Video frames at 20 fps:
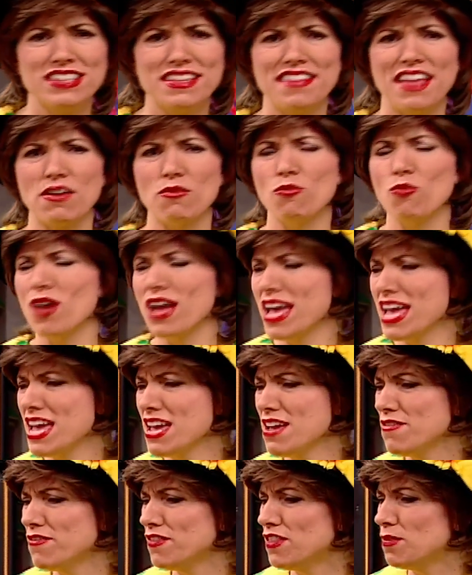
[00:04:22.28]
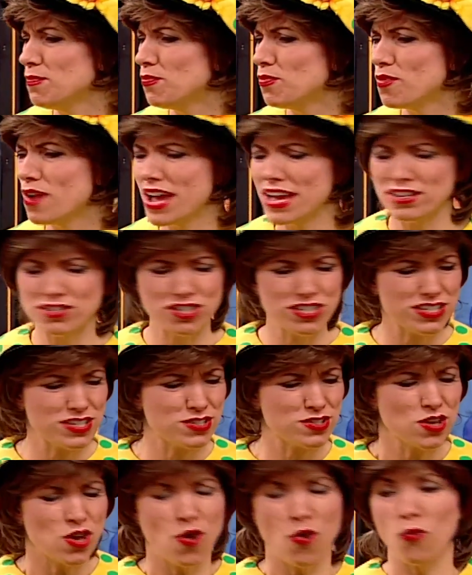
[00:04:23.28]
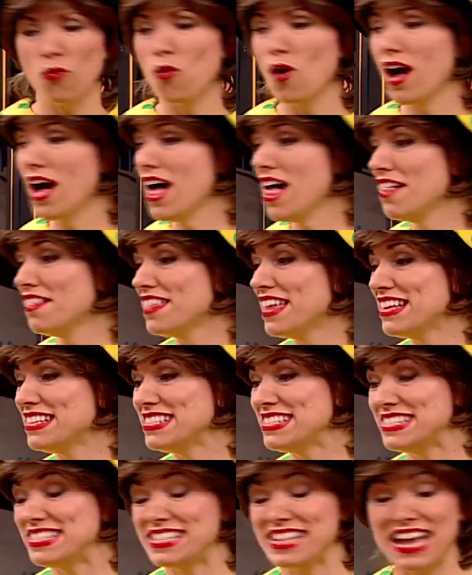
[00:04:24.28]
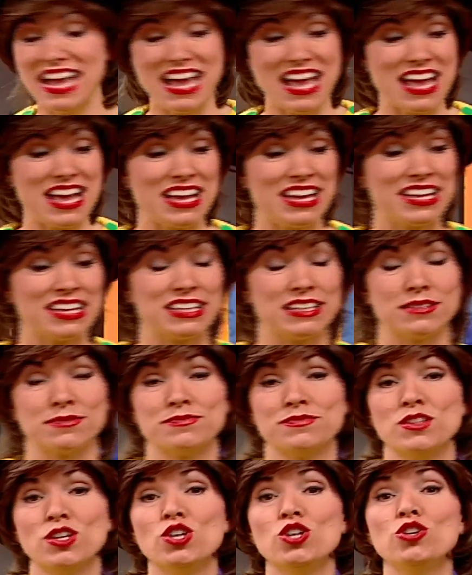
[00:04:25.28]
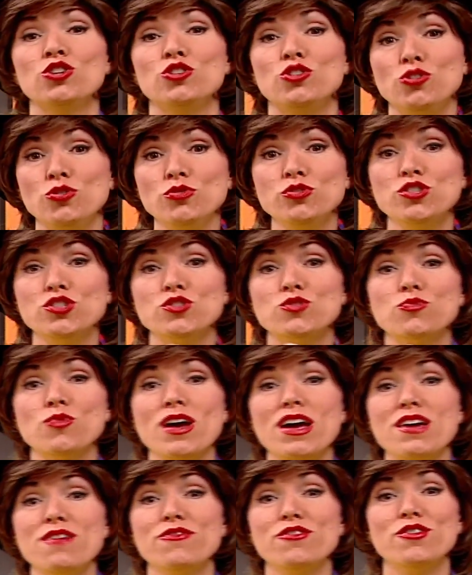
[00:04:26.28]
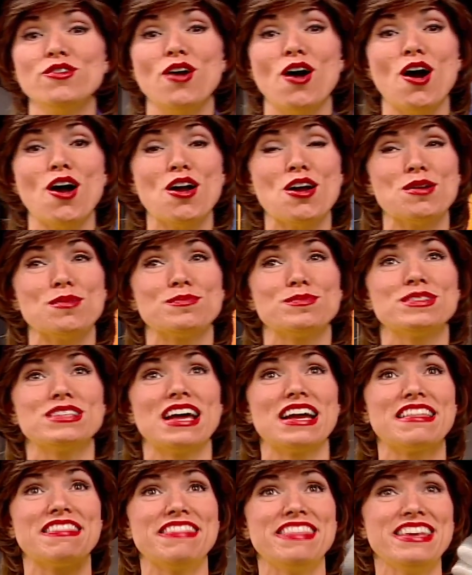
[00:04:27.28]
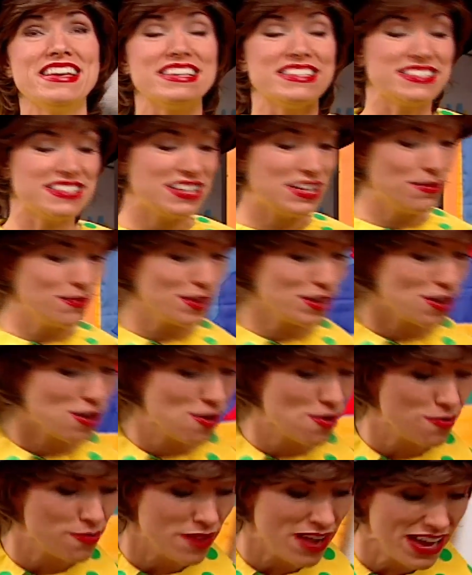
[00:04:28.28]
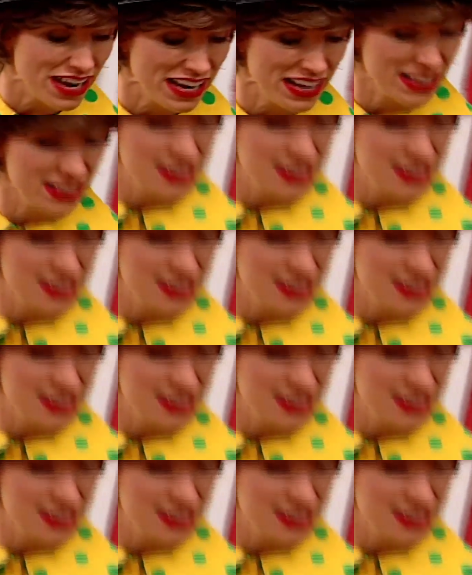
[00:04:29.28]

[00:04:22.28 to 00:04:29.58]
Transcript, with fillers: and they waved the branches while they sang. You just wave your arms like this. Here we go, ready?